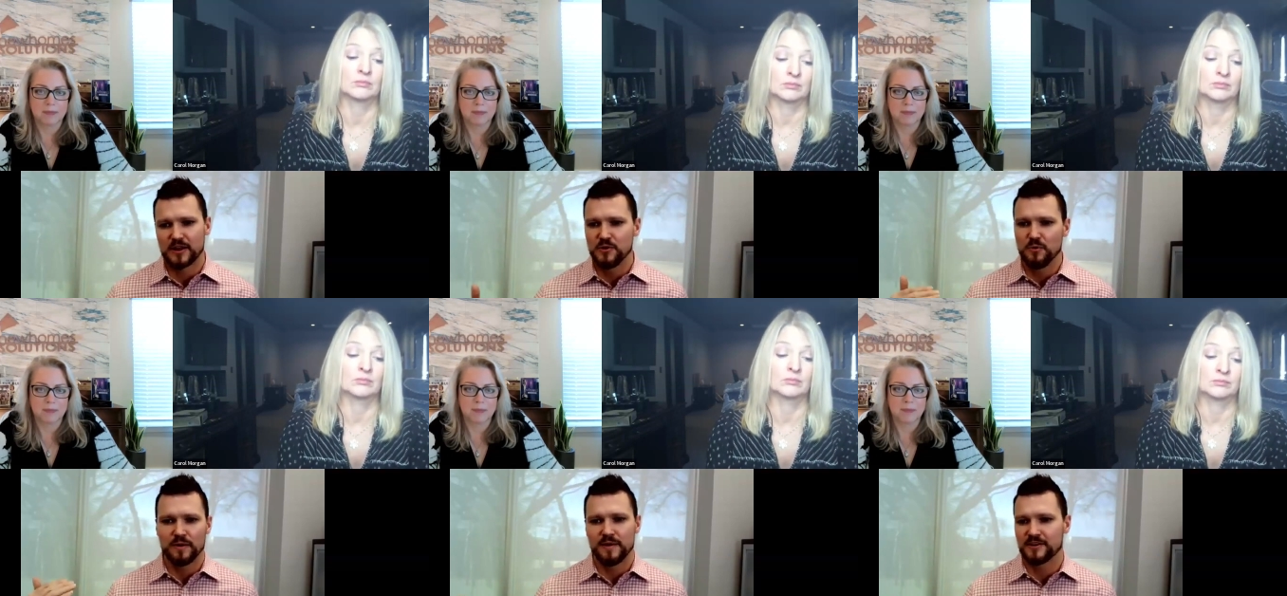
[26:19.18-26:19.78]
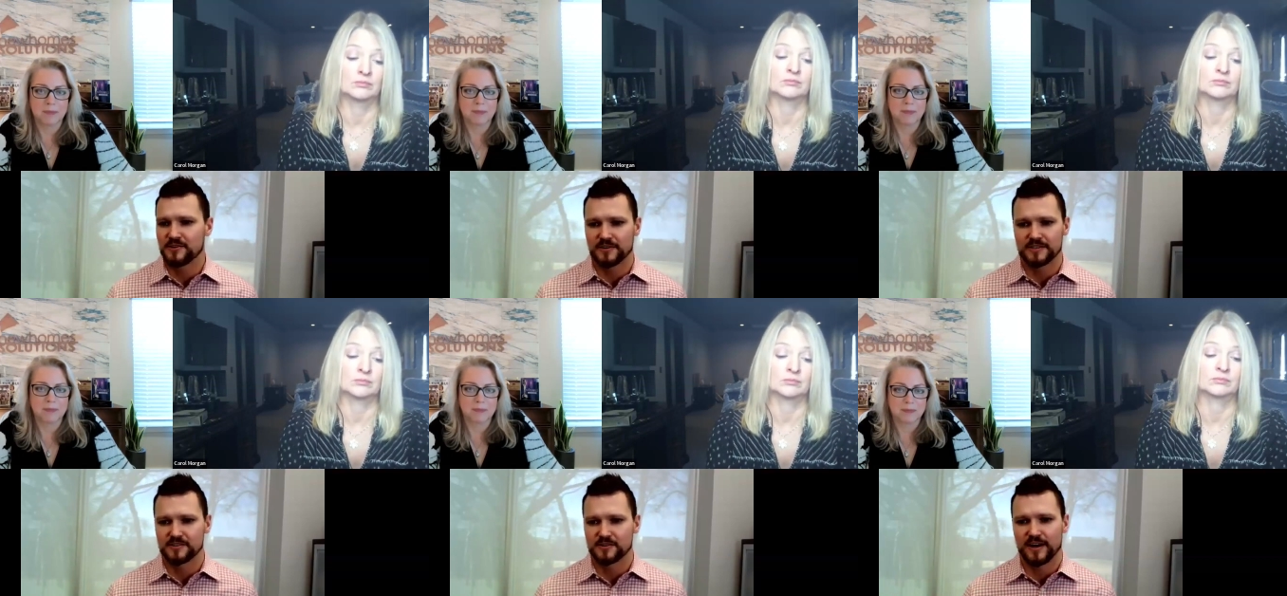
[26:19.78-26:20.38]
Speaker 1: and you want to make sure
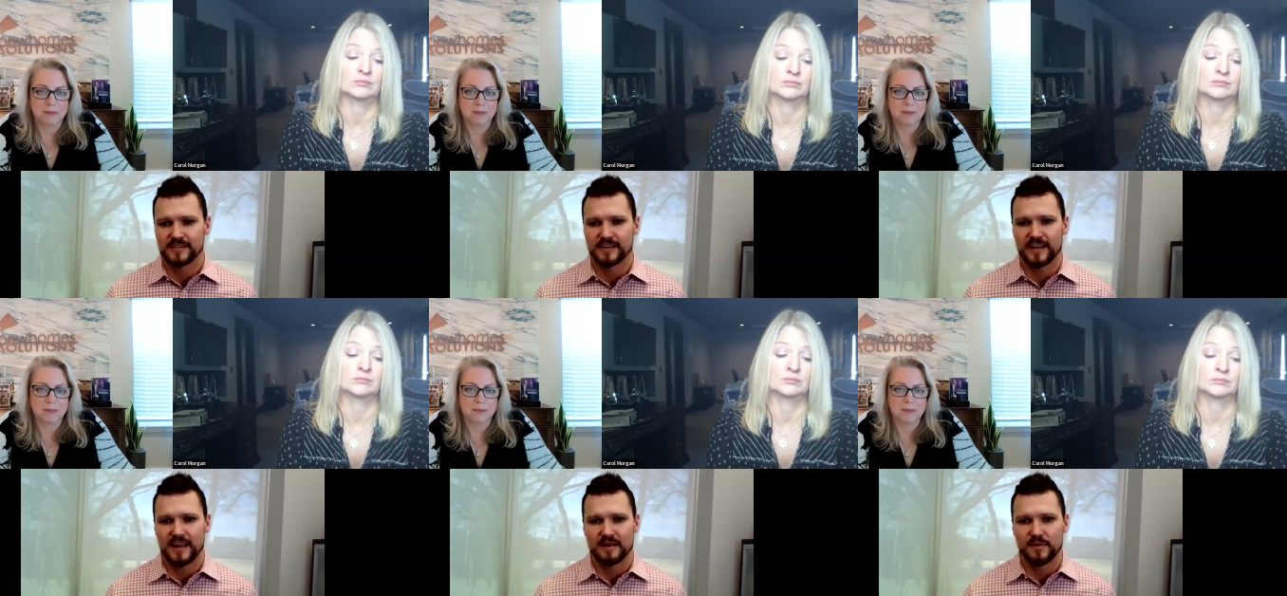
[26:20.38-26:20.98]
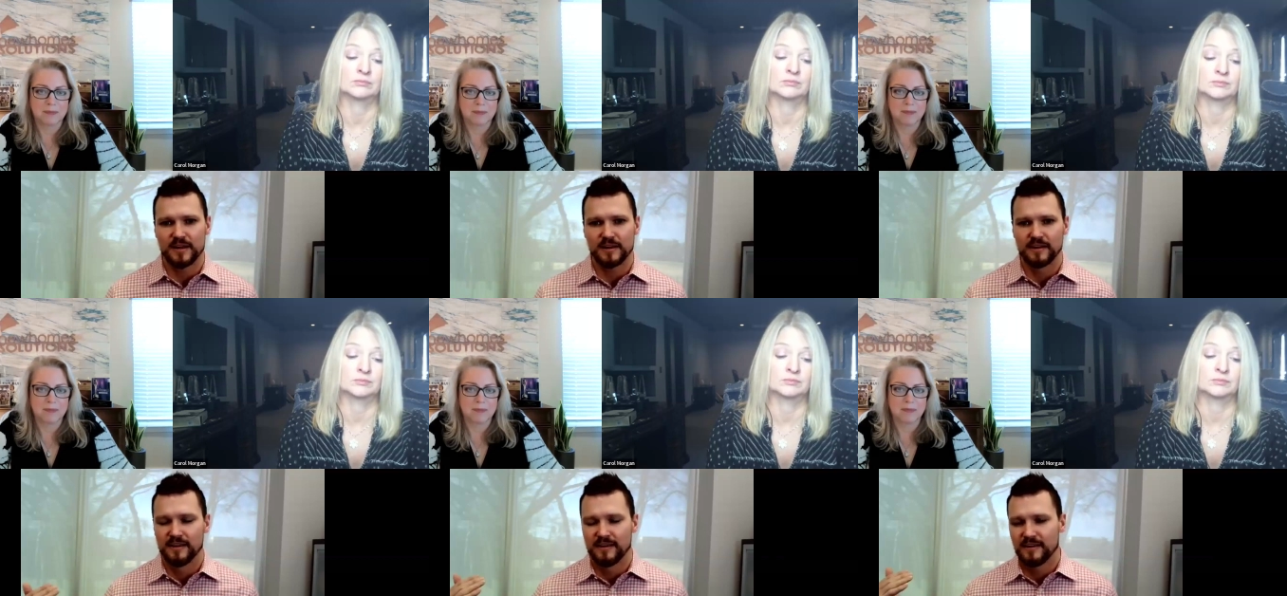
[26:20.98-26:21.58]
it's as great as it can be.